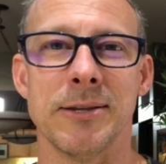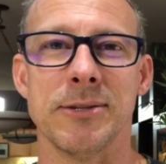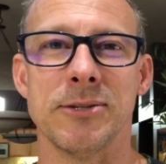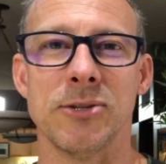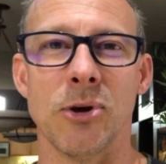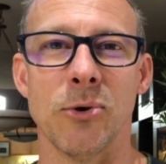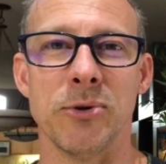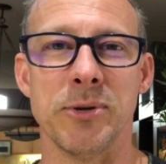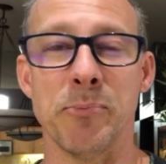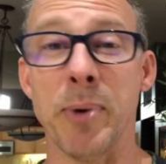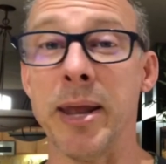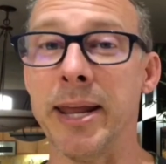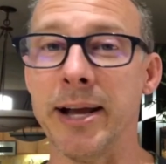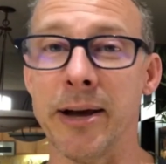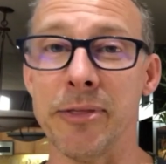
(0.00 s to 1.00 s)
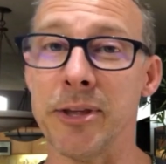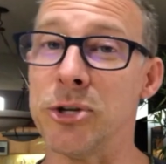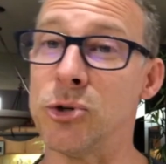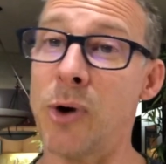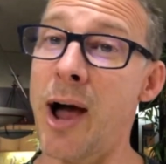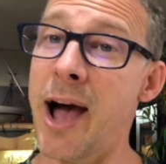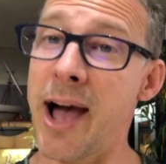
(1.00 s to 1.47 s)
So depending on the
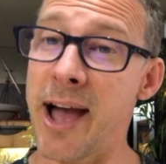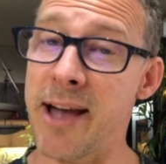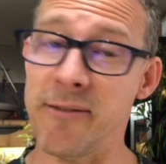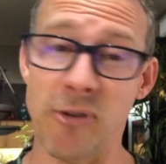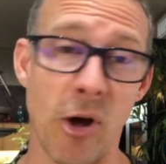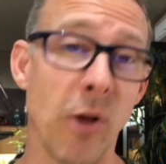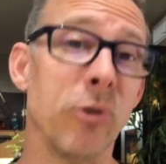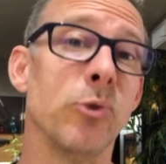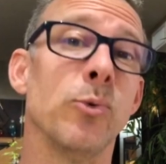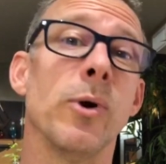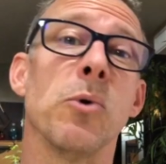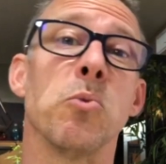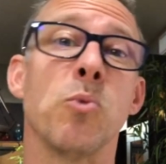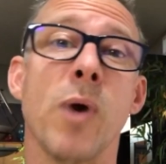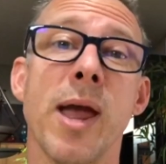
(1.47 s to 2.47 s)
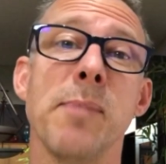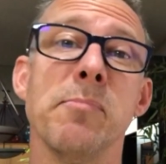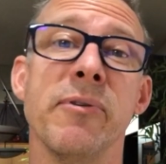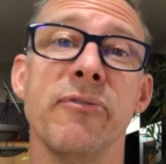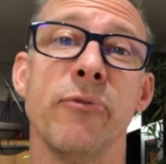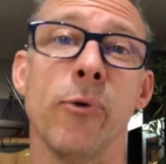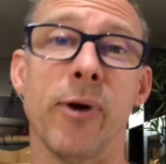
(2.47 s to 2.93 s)
drive, I'll do it right
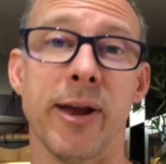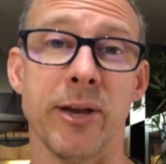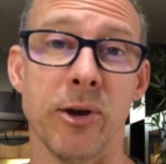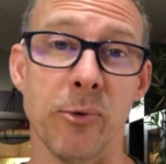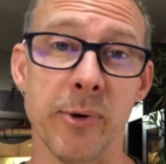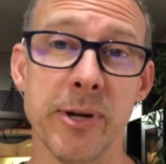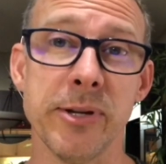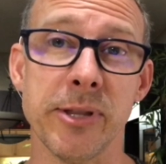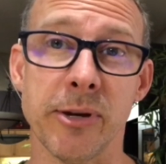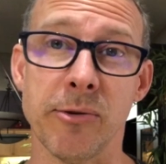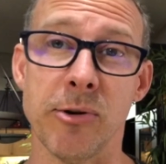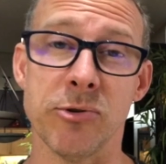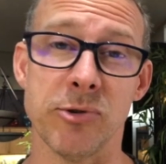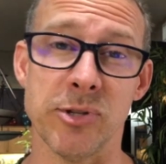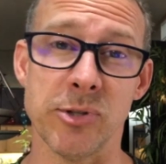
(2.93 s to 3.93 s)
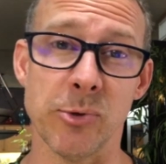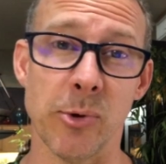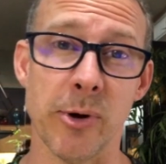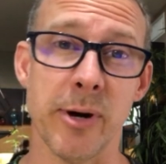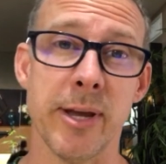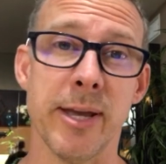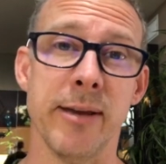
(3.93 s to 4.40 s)
before I go into the grocery
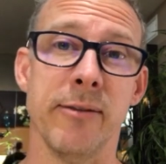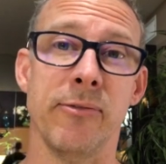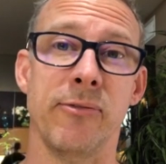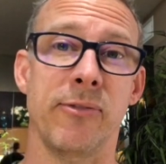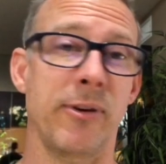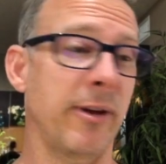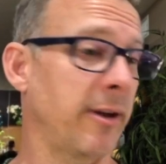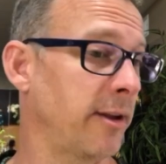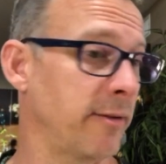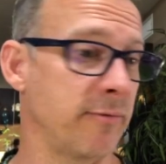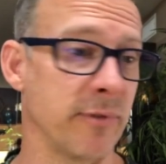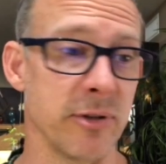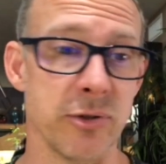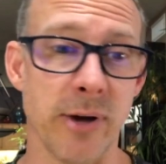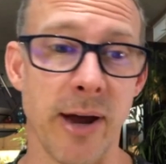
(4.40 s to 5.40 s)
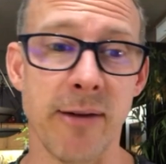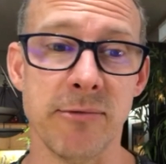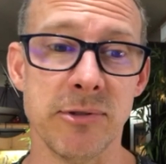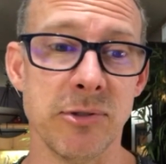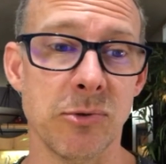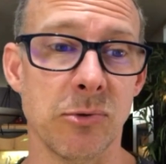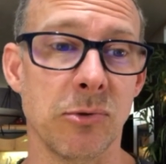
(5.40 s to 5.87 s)
store. If the drive
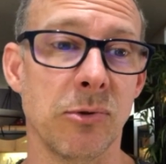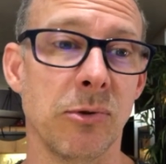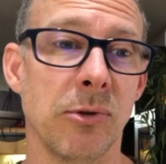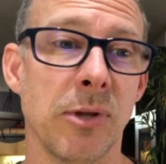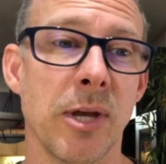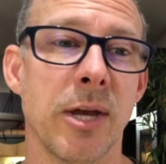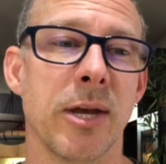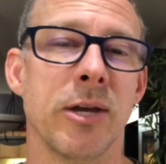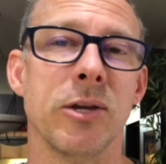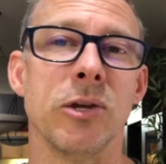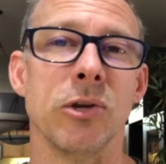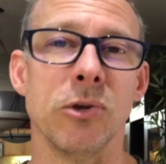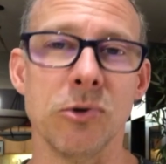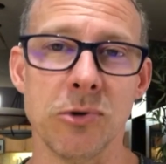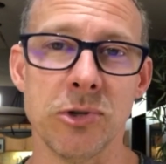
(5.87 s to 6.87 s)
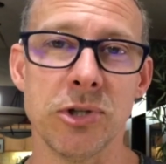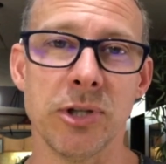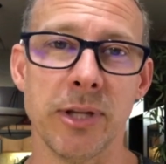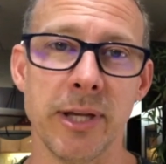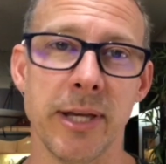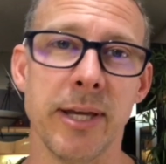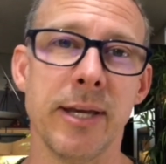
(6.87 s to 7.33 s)
was cool,
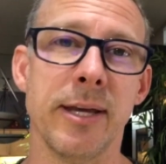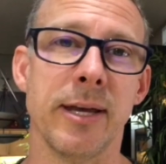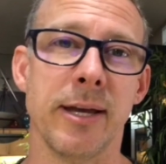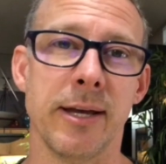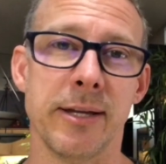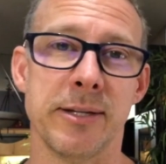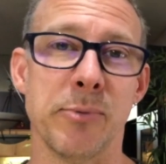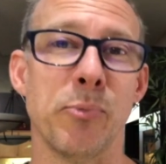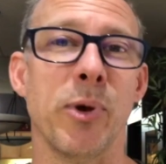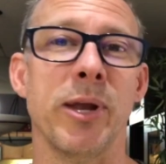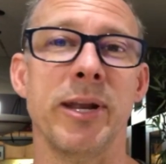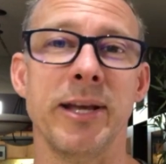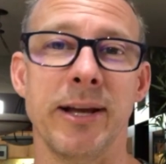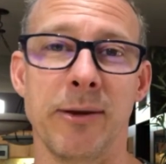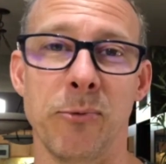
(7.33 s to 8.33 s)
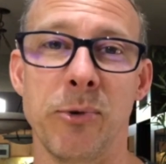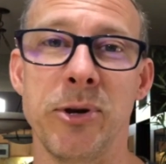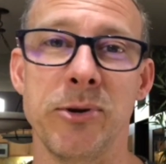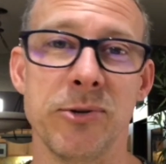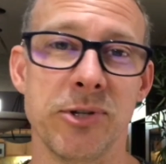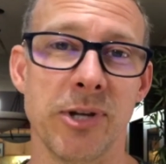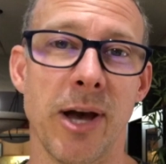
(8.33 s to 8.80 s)
usually depending on when
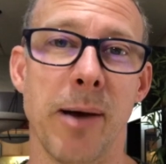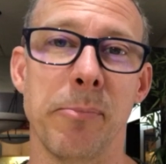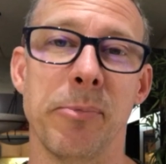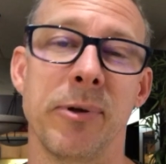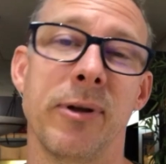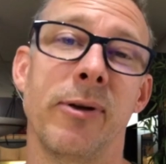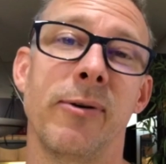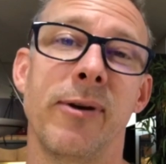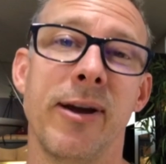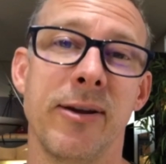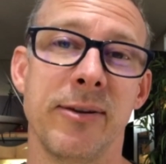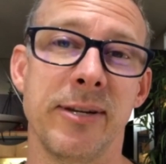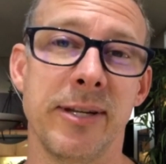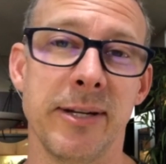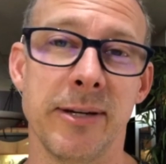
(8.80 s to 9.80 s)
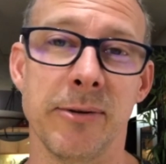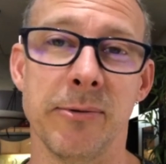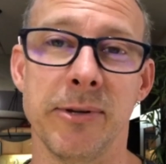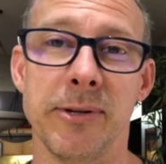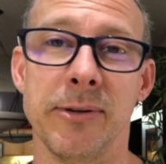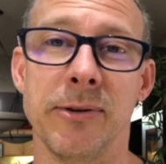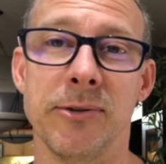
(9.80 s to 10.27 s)
you shop, and around here
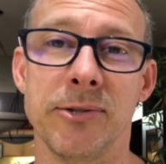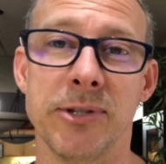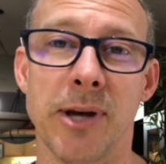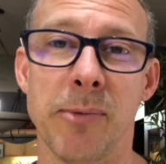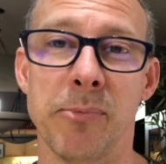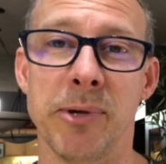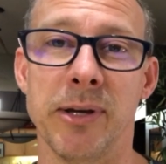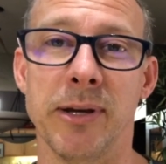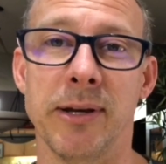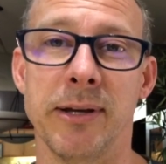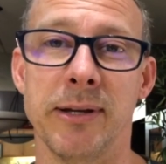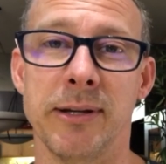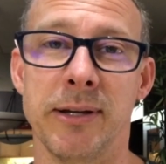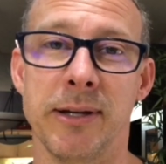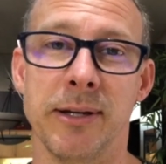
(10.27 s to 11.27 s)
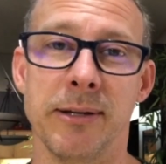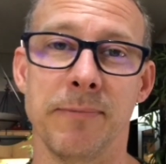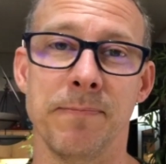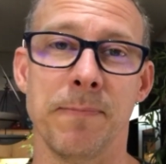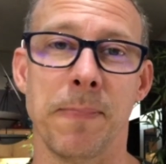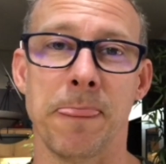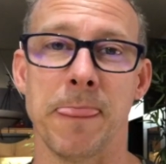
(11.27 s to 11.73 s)
when you go shopping on
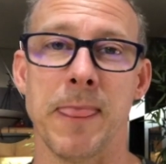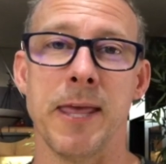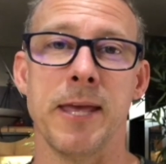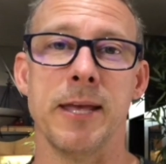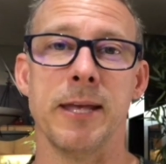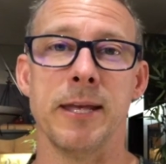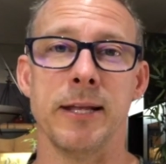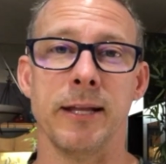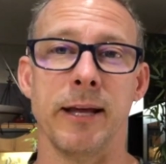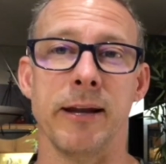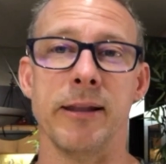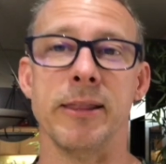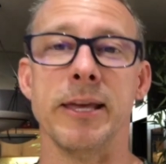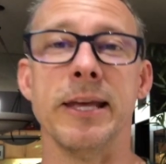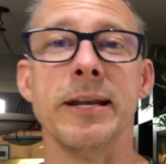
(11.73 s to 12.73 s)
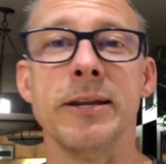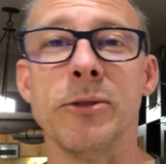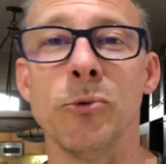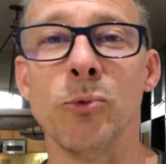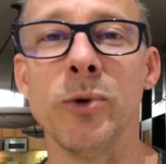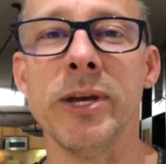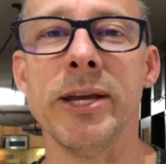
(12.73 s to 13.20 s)
kind of the end of
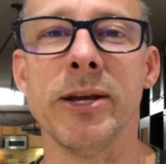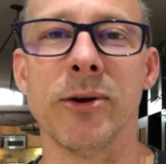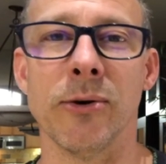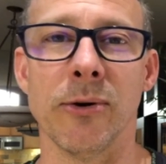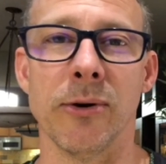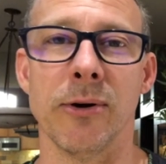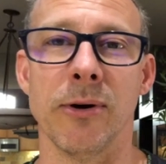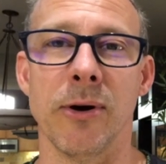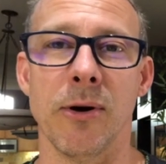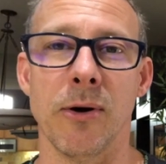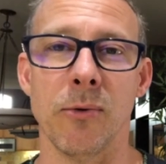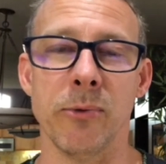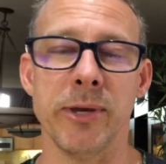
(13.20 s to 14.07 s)
the week or a